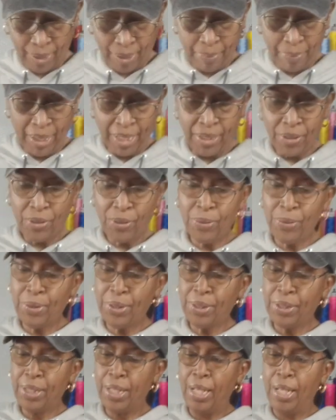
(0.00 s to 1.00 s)
Make
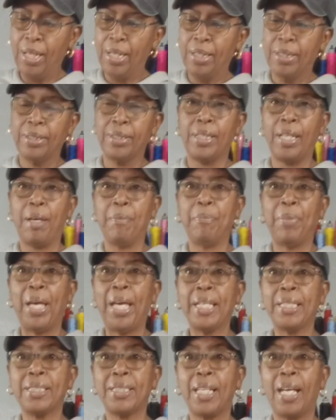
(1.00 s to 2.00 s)
sure that
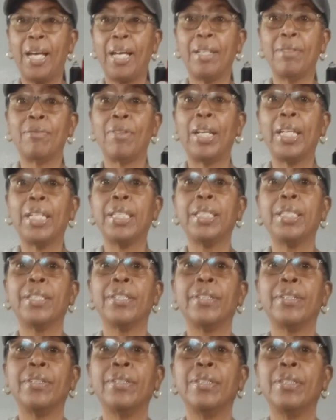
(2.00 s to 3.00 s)
back side right
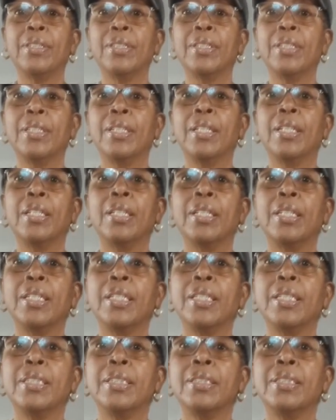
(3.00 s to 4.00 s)
here
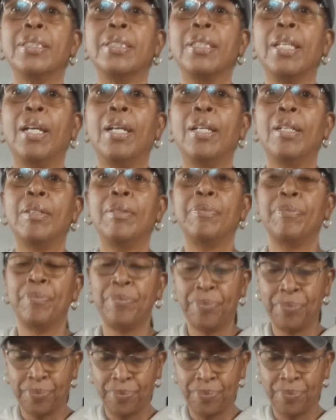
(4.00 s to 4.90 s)
is on